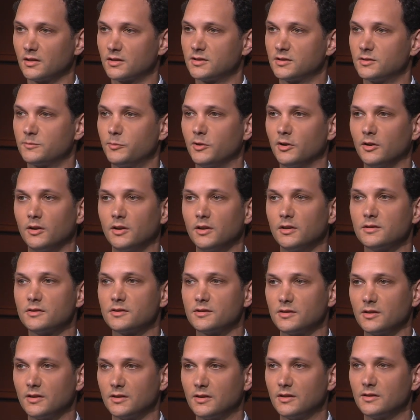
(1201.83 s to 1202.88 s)

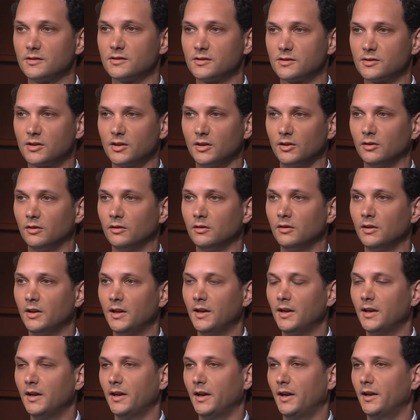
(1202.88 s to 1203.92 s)
experience and skill
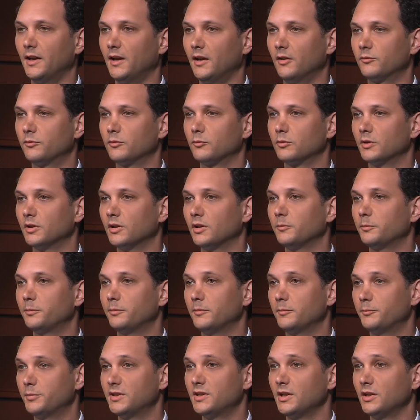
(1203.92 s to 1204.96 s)
and have real
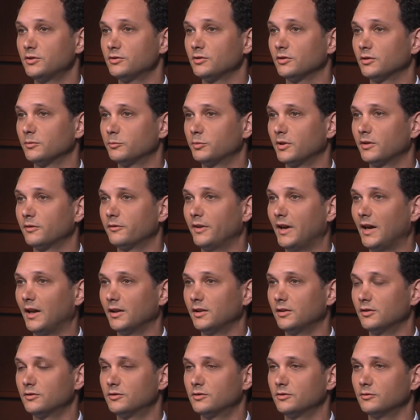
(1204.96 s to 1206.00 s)
potential to bring
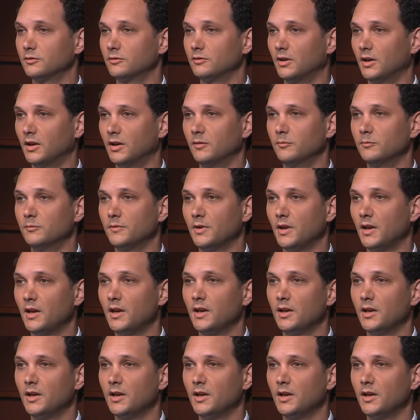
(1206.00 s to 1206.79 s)
value to